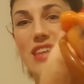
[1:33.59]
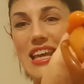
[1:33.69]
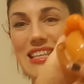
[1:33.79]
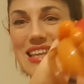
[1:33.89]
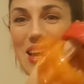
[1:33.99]

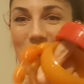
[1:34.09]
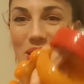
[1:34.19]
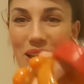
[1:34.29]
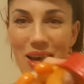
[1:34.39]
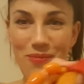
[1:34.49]
these
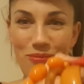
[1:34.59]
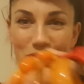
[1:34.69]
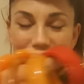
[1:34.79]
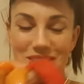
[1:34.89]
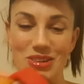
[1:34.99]
um,
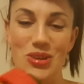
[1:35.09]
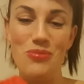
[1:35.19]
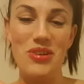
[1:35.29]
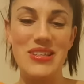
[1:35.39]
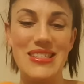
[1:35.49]
with
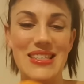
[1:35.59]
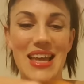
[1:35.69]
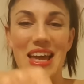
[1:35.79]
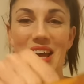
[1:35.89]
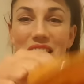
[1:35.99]
numerous
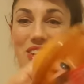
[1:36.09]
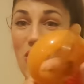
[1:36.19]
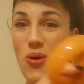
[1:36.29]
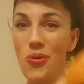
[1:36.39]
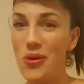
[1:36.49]

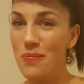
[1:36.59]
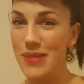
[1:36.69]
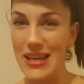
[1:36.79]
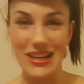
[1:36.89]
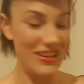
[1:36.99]
known
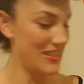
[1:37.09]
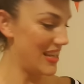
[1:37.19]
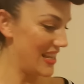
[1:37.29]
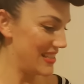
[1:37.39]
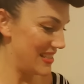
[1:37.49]
Bakelite
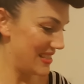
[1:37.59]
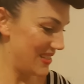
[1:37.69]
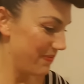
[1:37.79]
tests.